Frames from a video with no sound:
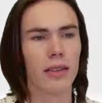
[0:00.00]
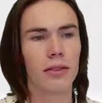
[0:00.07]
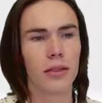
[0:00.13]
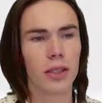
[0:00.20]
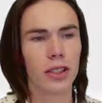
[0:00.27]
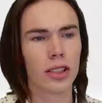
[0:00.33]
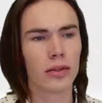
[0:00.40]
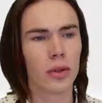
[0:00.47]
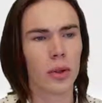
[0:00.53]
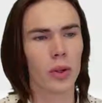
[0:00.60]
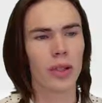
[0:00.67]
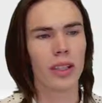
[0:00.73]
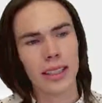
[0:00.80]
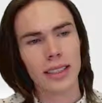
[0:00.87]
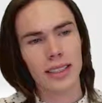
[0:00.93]
First of
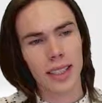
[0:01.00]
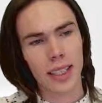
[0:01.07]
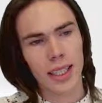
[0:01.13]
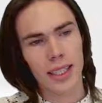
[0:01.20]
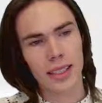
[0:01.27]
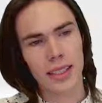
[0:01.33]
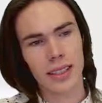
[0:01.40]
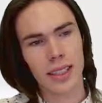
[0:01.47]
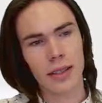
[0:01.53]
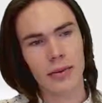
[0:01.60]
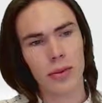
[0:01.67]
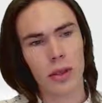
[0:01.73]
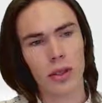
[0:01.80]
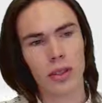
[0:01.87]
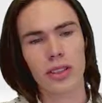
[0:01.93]
all, set as
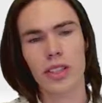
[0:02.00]
default.